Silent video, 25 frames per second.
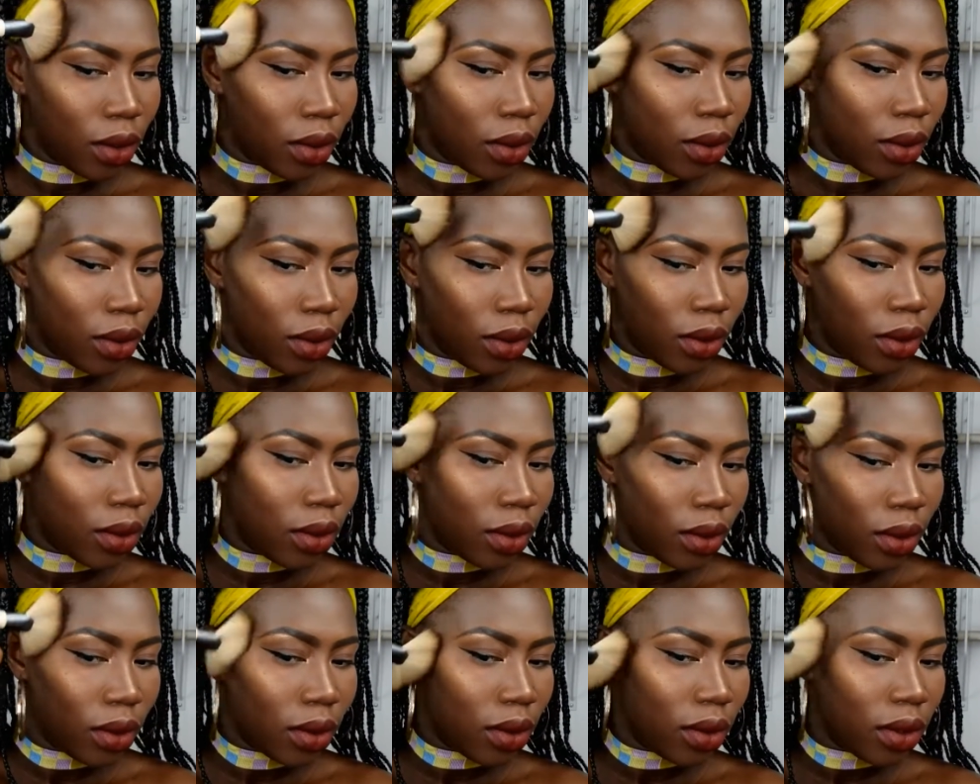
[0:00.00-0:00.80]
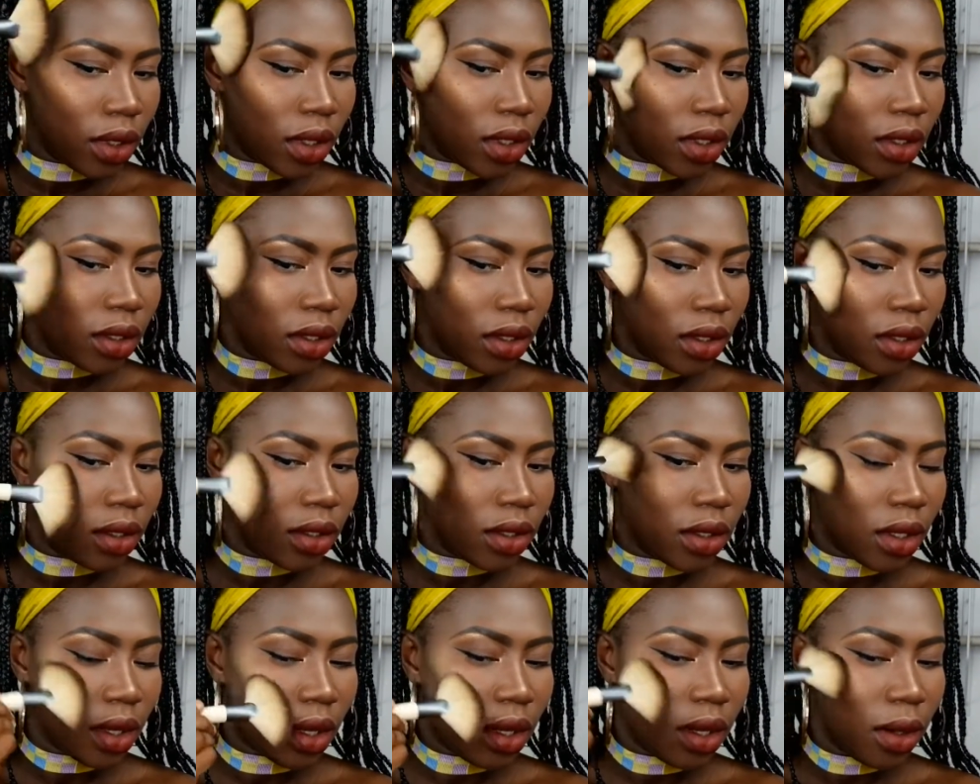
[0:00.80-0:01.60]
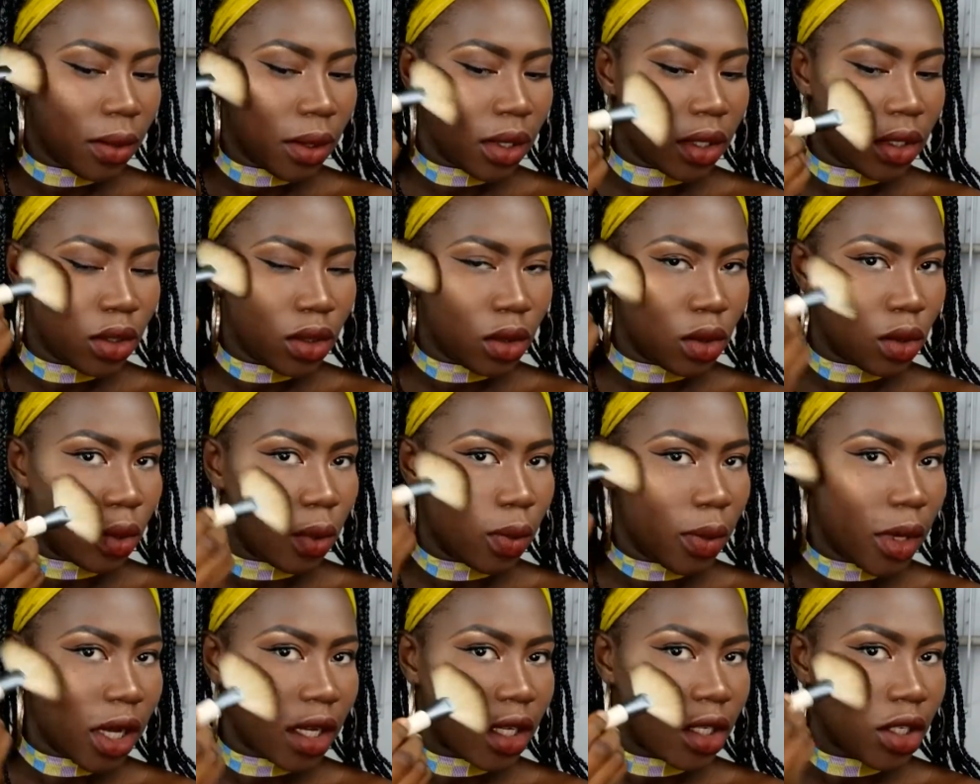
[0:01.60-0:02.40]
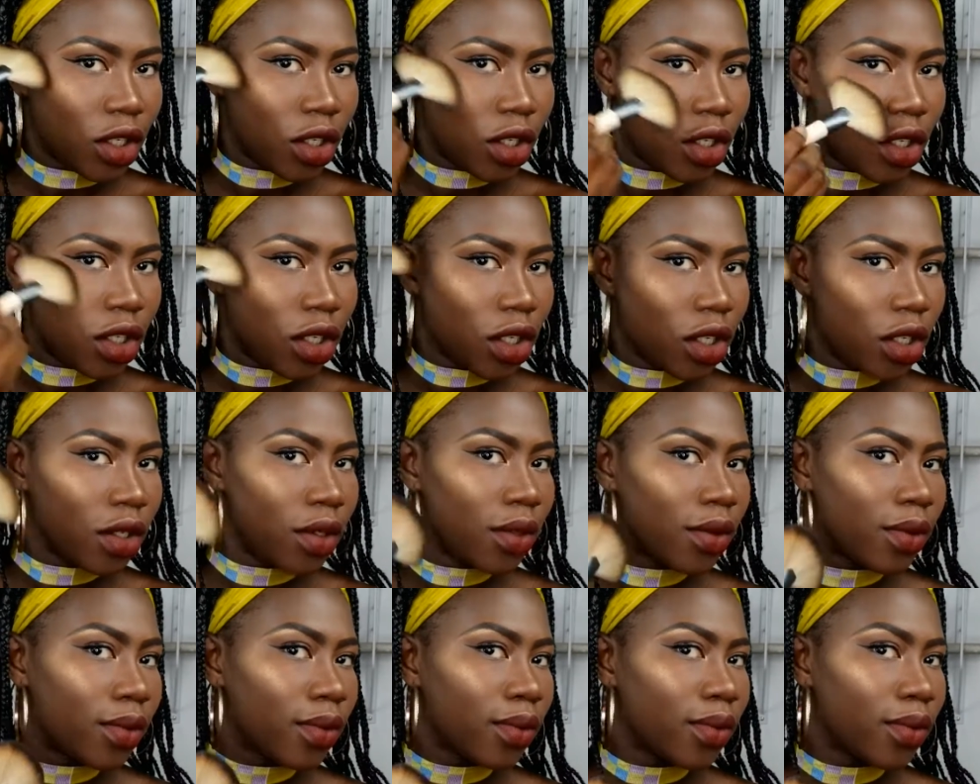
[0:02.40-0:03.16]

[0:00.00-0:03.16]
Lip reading: Ooh, this looks a little bit too much.